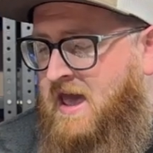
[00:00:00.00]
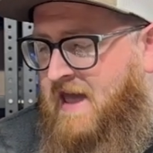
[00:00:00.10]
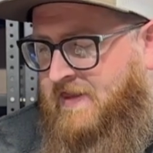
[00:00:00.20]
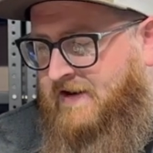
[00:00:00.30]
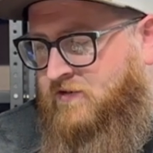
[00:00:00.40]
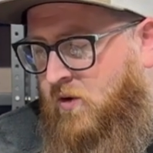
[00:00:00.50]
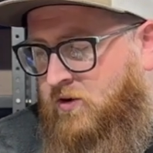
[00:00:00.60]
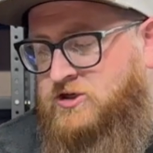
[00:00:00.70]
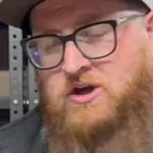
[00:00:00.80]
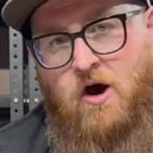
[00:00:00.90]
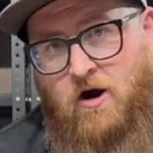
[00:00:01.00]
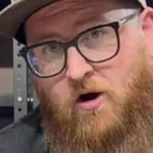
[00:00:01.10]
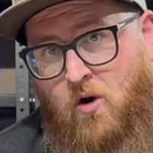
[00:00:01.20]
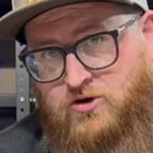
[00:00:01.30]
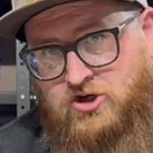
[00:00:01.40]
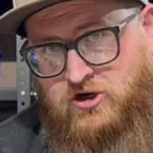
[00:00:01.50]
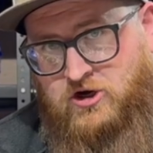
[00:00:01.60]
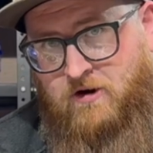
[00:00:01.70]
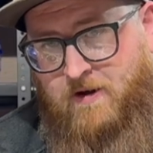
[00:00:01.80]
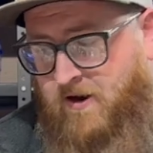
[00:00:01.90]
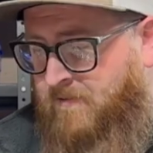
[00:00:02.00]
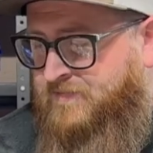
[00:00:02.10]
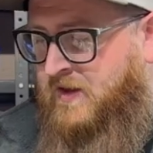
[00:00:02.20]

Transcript: And then of course, our Ultra Turbo,